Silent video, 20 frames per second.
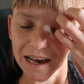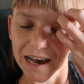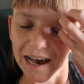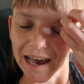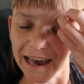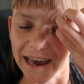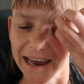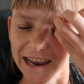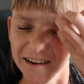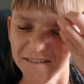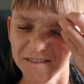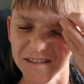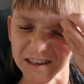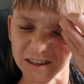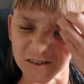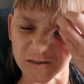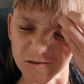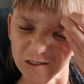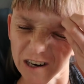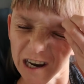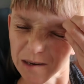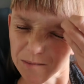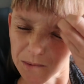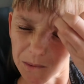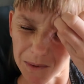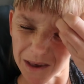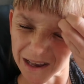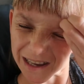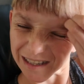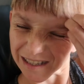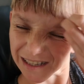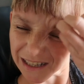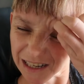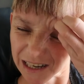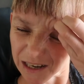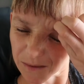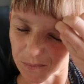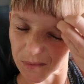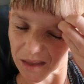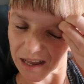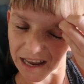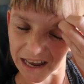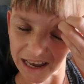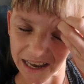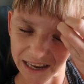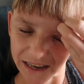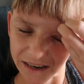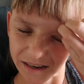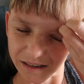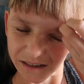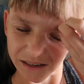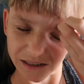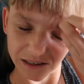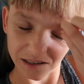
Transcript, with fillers: I had a veggie ramen pizza and